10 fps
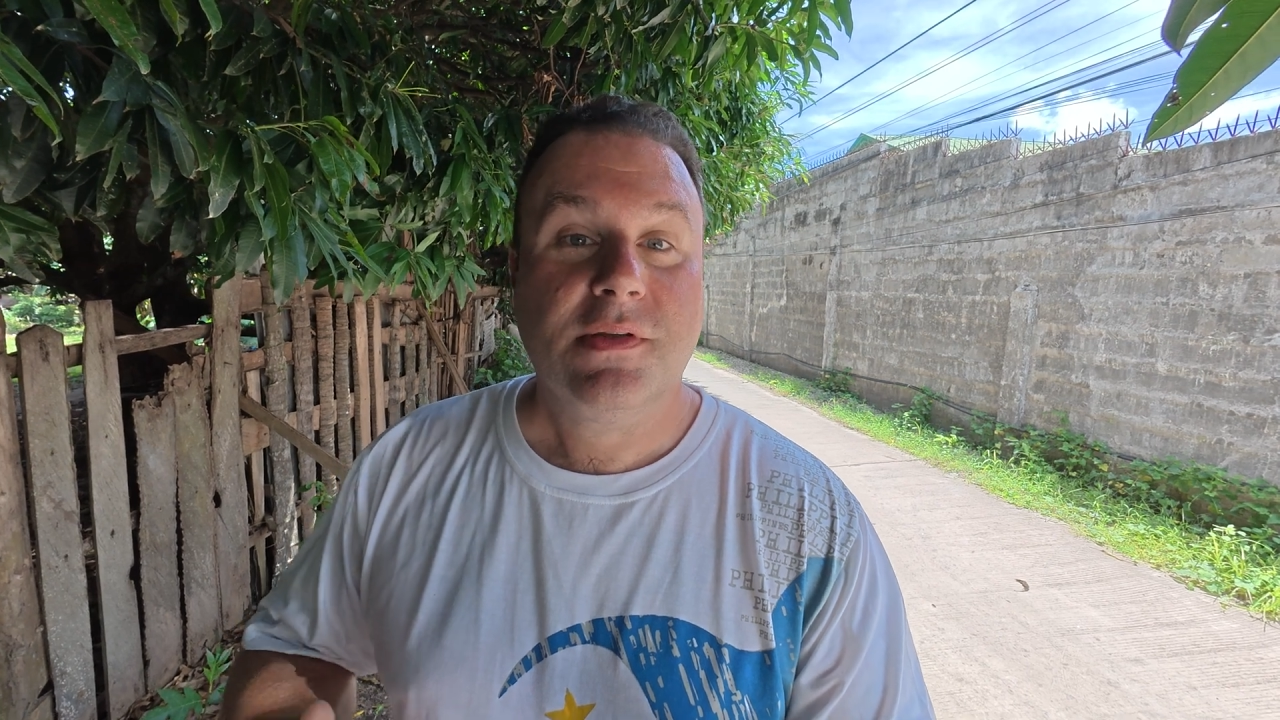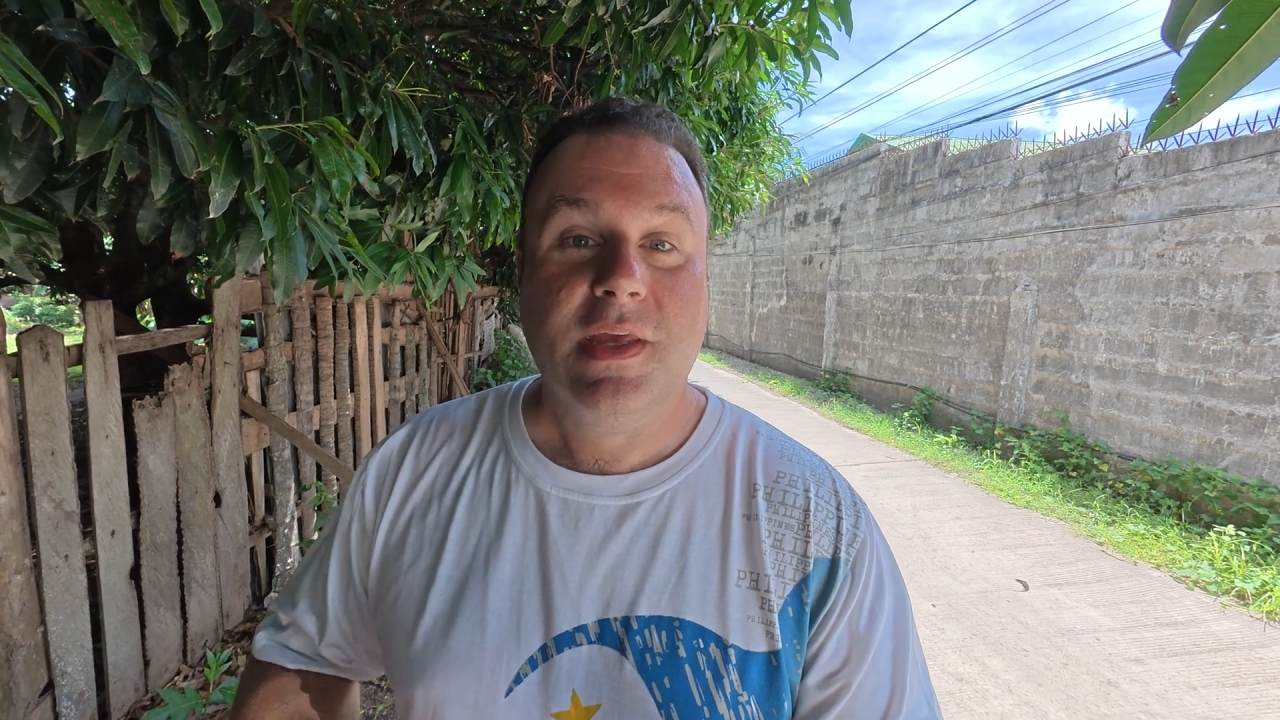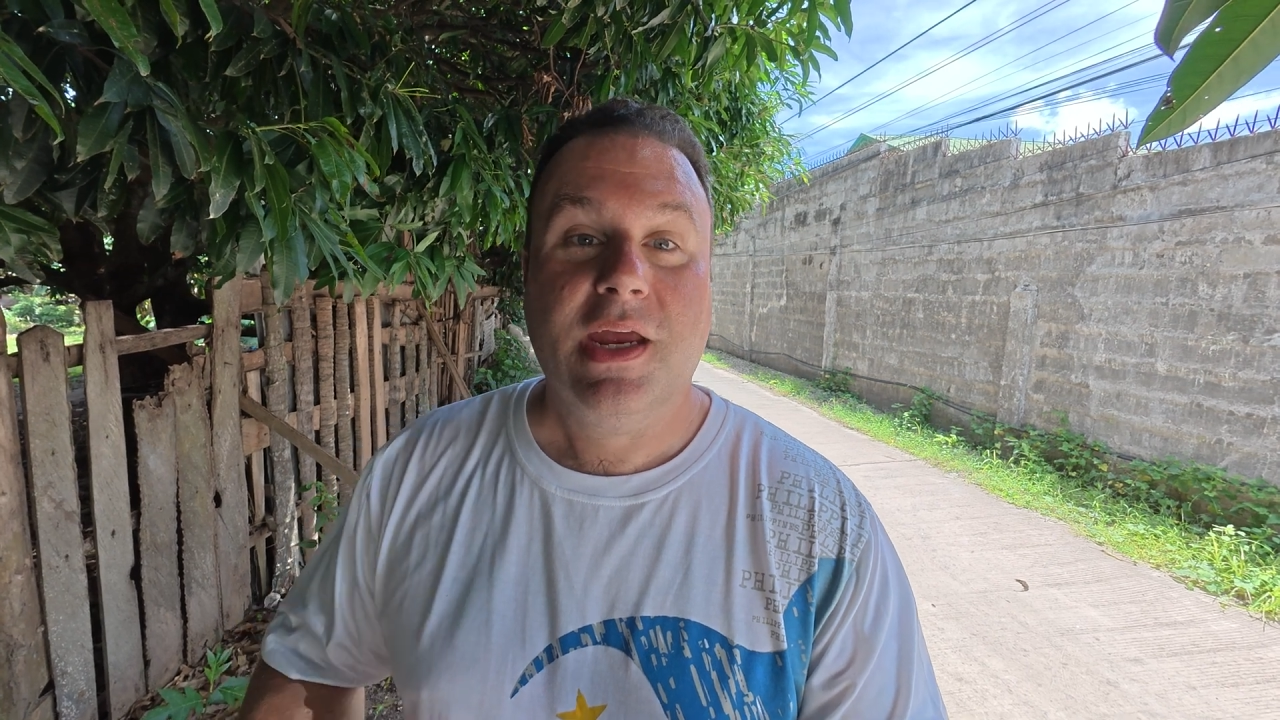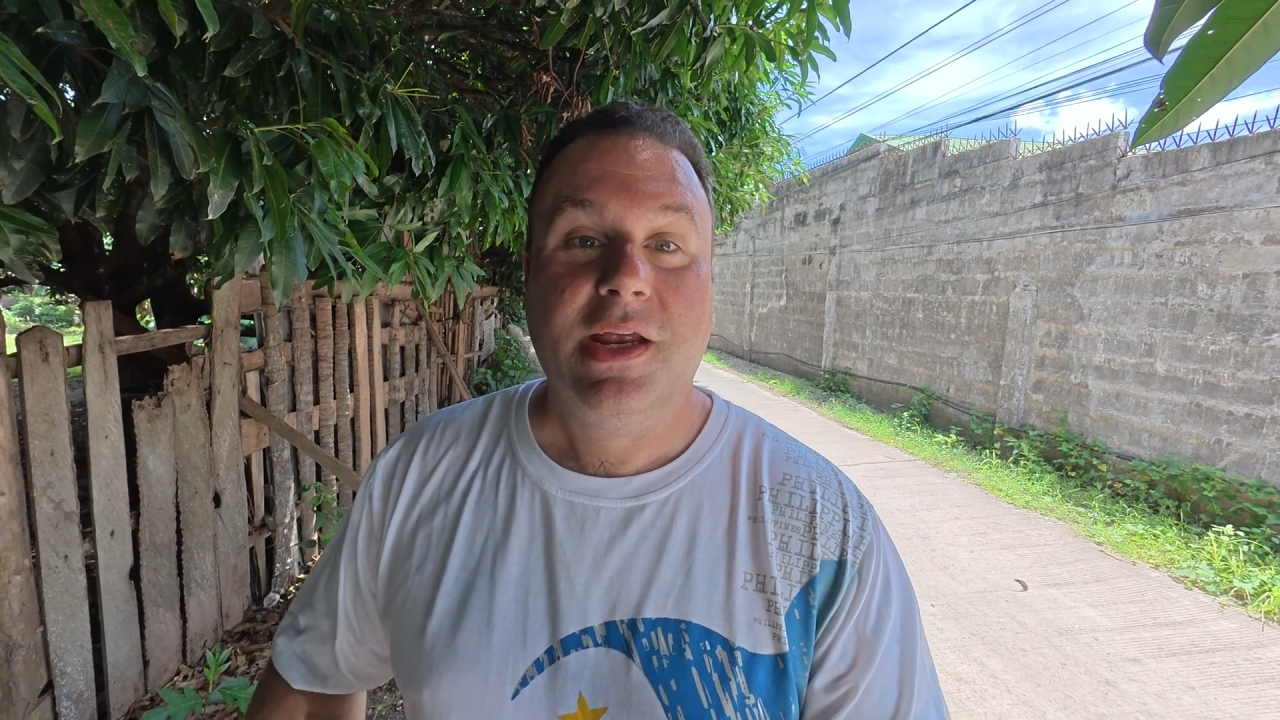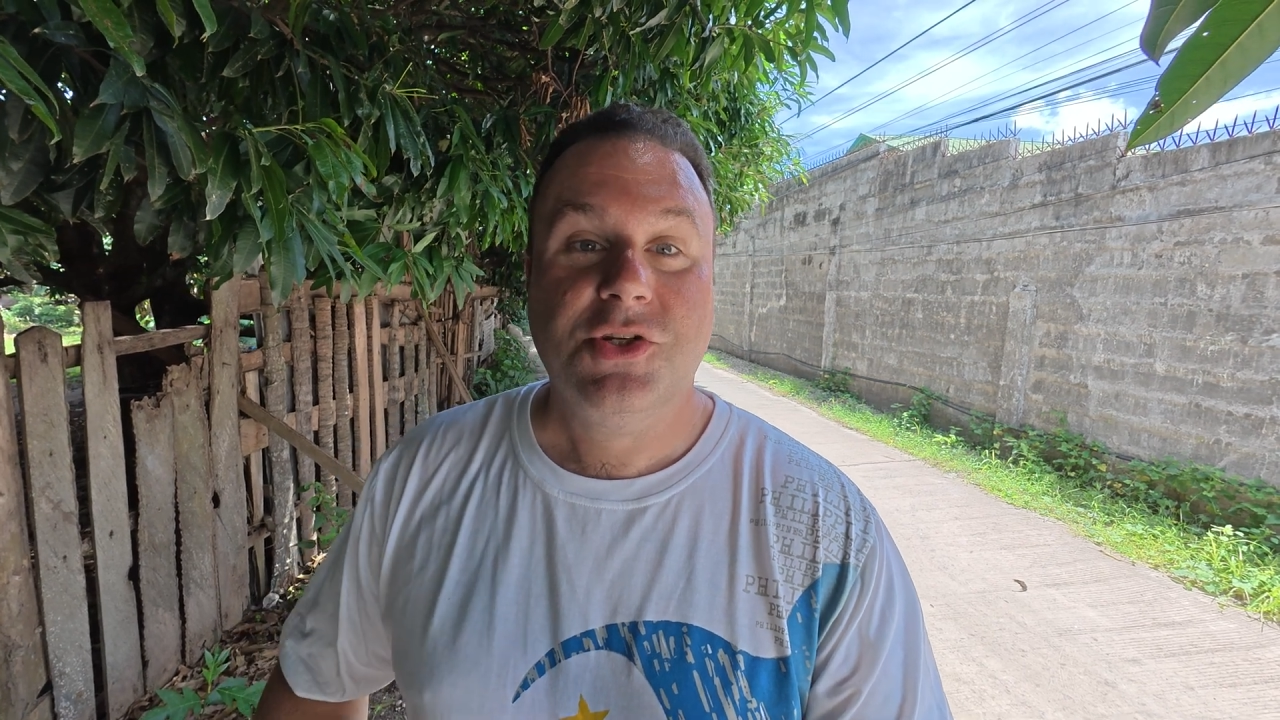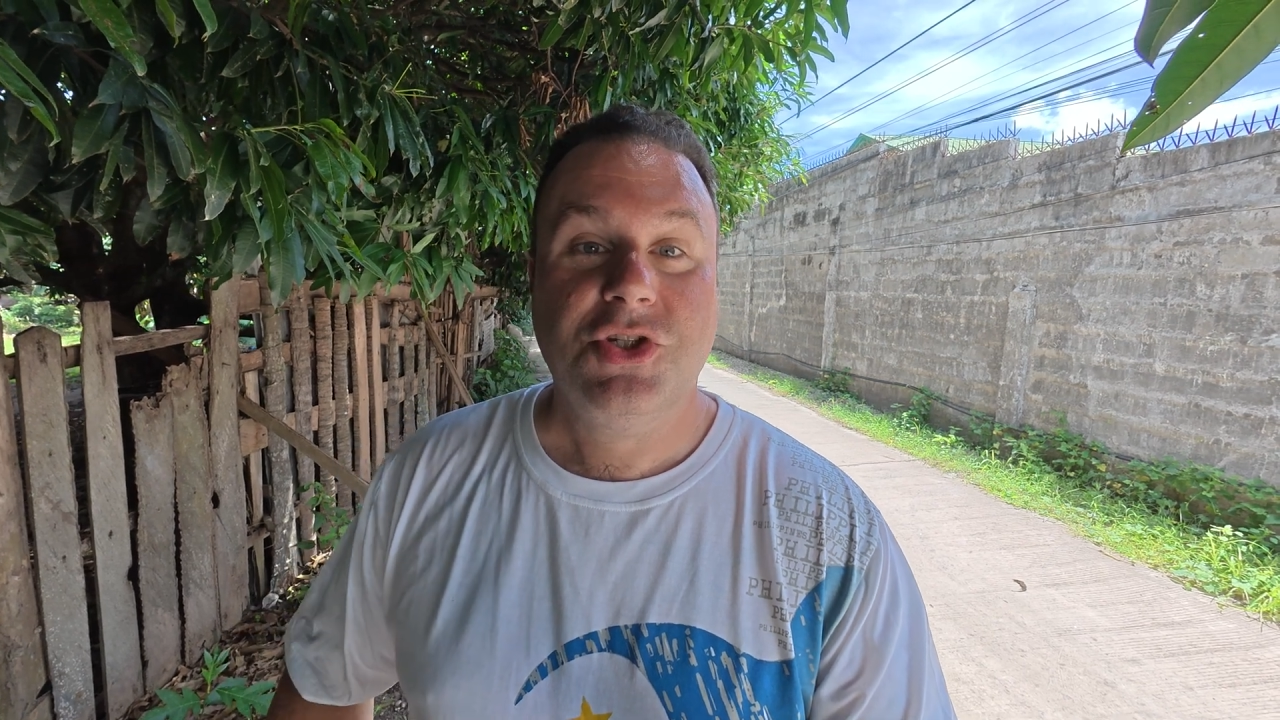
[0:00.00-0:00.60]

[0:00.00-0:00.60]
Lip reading: They had